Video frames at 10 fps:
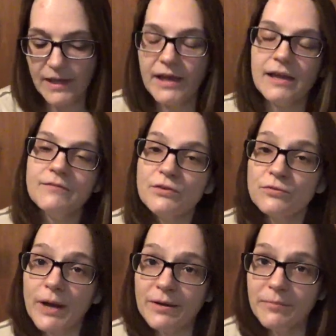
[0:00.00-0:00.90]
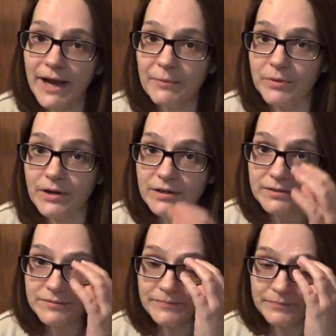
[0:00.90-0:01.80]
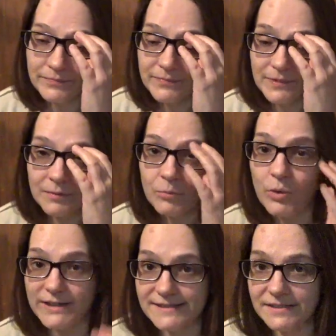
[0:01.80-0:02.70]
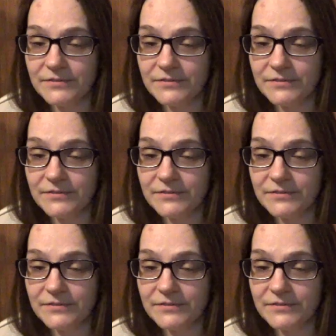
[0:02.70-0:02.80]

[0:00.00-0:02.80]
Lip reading: If you've read my book, Poisoned,